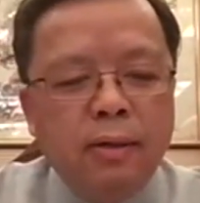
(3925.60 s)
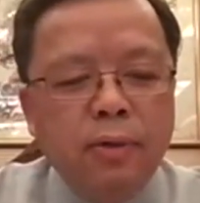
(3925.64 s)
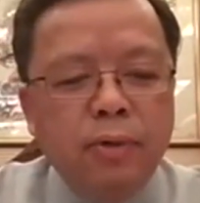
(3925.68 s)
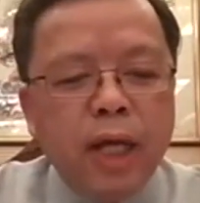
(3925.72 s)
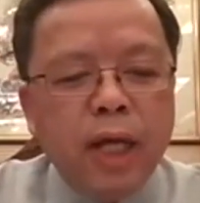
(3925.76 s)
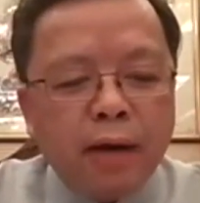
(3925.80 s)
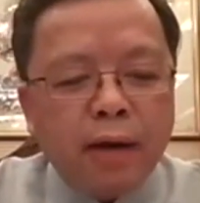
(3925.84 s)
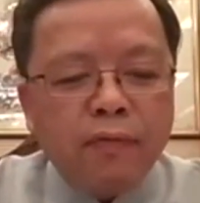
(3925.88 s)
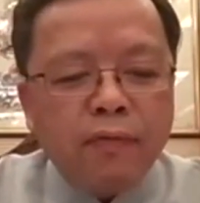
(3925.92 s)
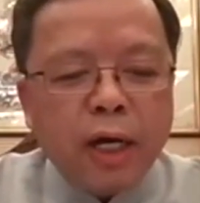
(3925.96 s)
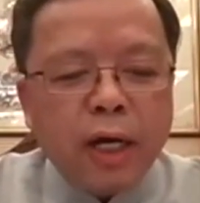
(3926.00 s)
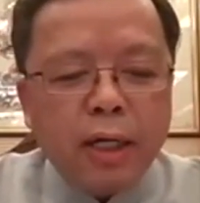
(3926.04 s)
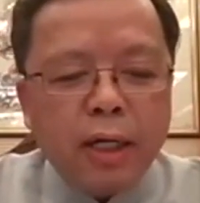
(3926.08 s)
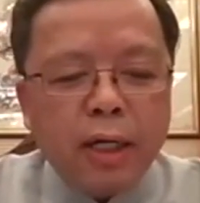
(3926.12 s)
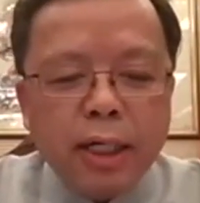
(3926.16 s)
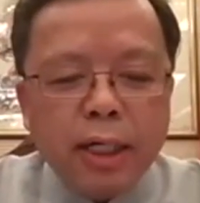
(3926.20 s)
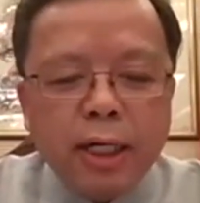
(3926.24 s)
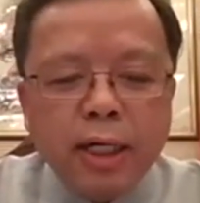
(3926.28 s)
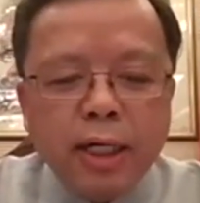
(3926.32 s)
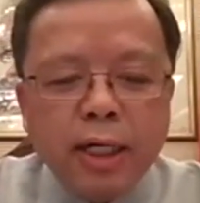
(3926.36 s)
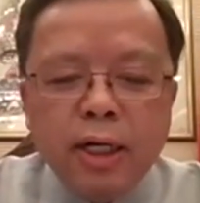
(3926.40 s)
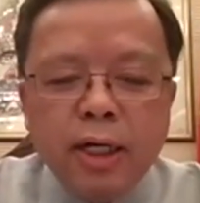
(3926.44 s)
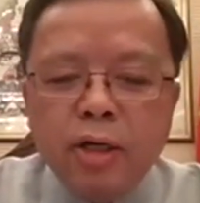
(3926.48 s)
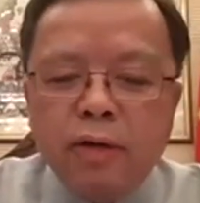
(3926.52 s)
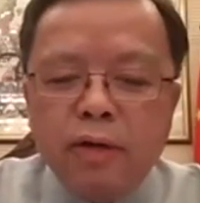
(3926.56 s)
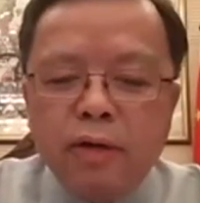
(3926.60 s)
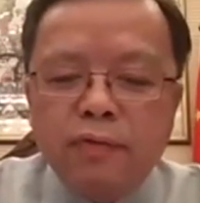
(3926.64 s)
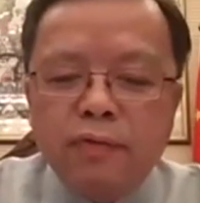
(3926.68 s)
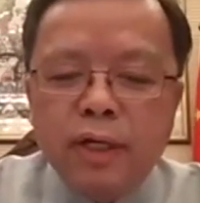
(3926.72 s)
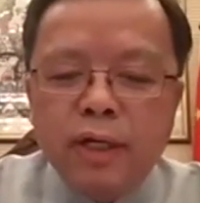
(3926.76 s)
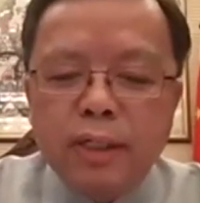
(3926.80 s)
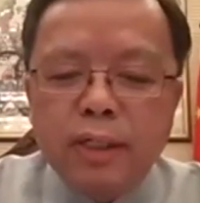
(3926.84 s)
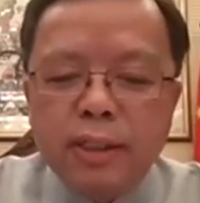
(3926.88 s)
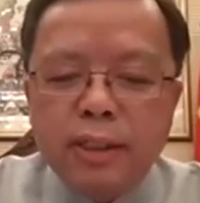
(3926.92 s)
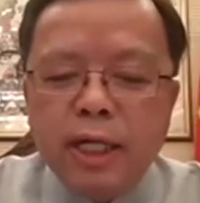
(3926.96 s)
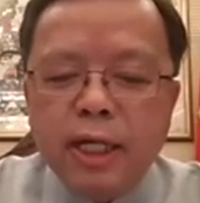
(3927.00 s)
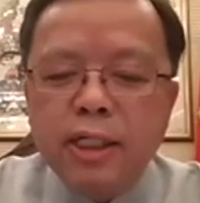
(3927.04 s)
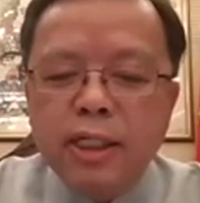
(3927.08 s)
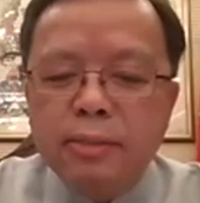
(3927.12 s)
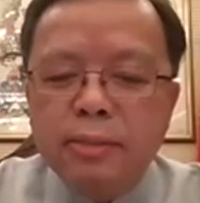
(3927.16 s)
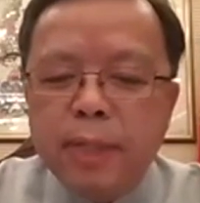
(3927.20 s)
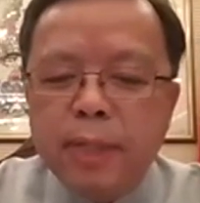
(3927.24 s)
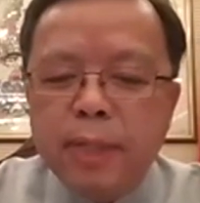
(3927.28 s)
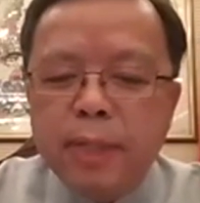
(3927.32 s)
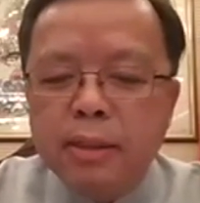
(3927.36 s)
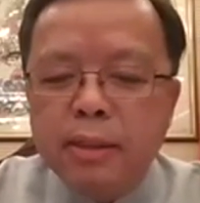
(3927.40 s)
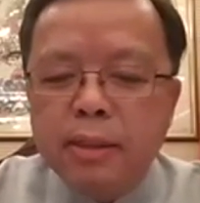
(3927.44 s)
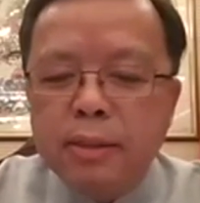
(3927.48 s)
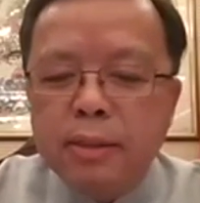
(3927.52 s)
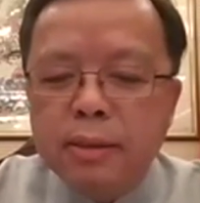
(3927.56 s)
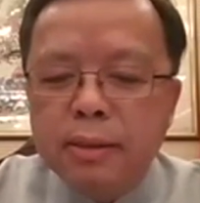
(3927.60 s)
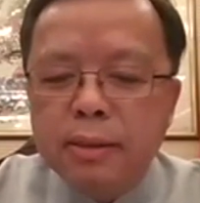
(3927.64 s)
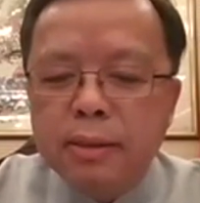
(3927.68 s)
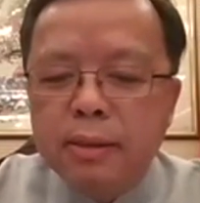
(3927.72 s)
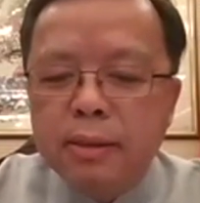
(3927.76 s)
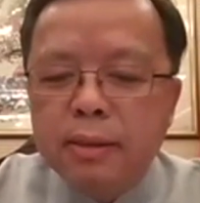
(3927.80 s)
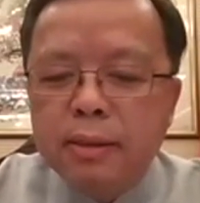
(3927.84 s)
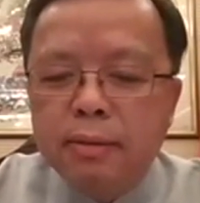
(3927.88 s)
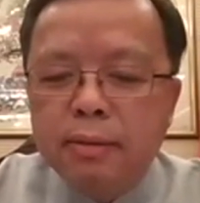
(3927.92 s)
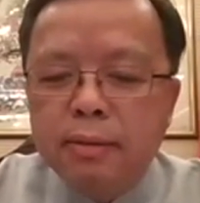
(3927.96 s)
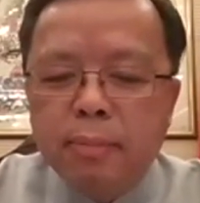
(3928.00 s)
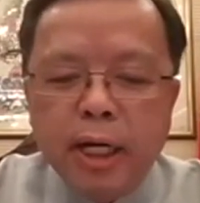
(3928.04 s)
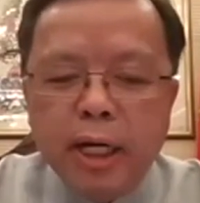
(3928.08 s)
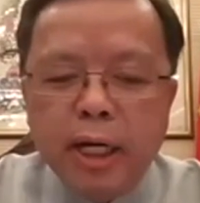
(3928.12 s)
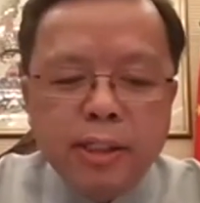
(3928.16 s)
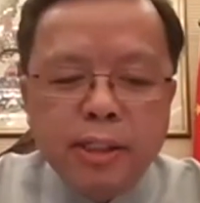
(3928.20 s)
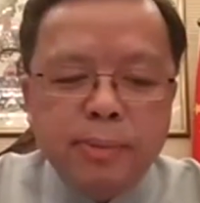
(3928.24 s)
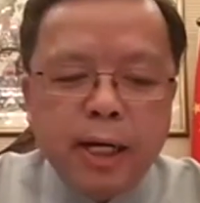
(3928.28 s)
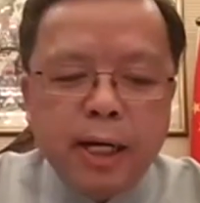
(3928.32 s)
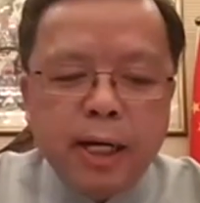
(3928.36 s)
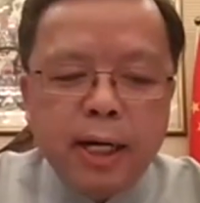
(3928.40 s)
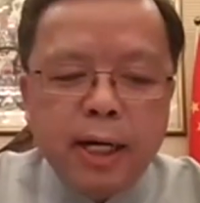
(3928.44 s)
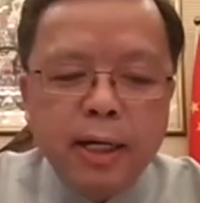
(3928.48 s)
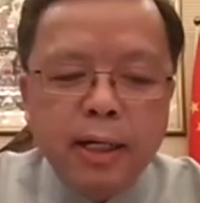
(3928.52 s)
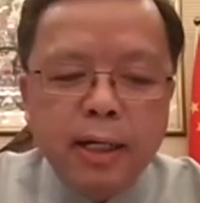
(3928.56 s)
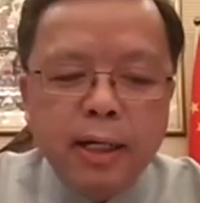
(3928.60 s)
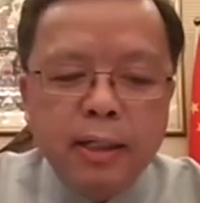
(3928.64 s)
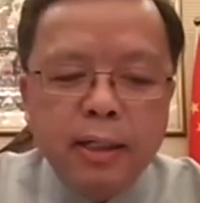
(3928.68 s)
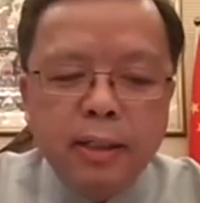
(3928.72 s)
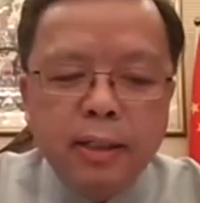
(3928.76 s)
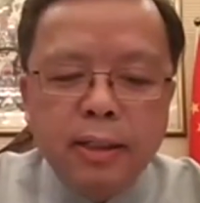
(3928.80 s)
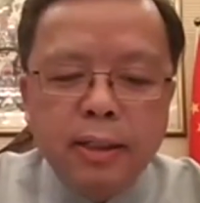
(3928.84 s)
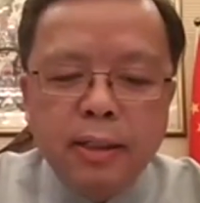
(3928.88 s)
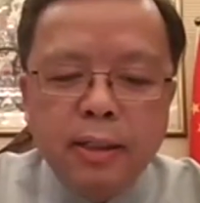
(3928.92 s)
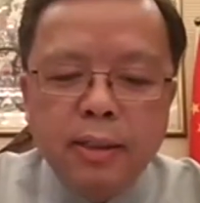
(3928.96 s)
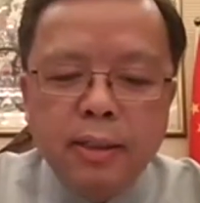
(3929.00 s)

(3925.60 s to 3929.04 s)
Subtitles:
We have taken note of the statement made by